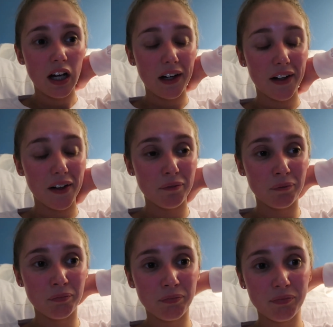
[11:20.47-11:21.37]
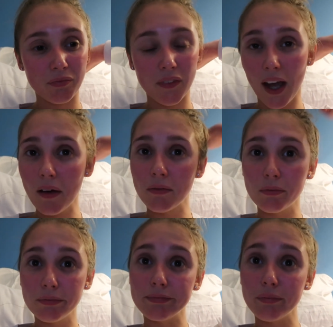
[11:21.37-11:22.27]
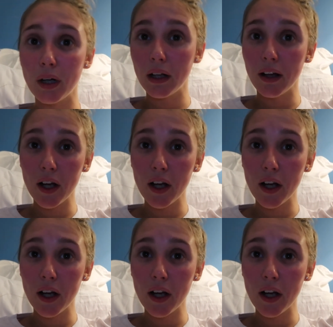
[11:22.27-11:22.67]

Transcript: Um, yeah, well,